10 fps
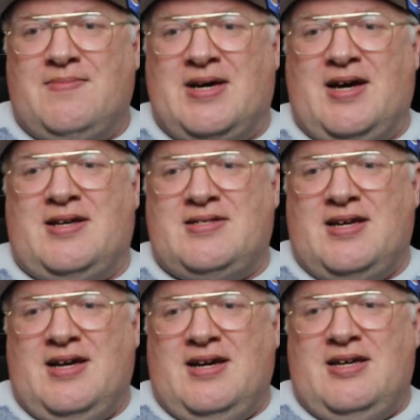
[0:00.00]

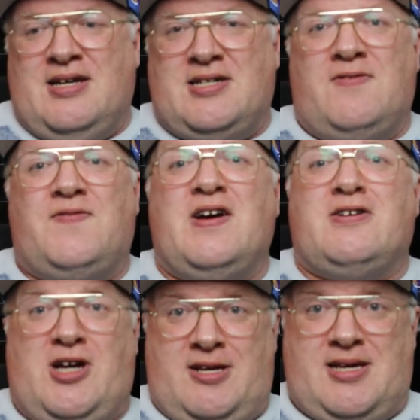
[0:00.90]
Because you don't fear
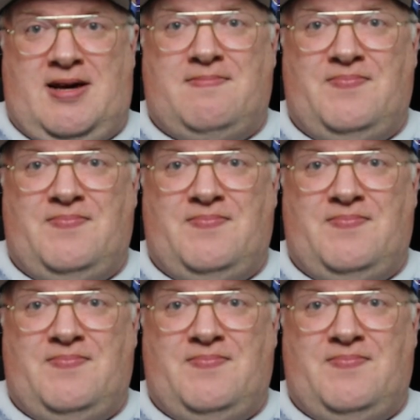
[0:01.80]
Cheska.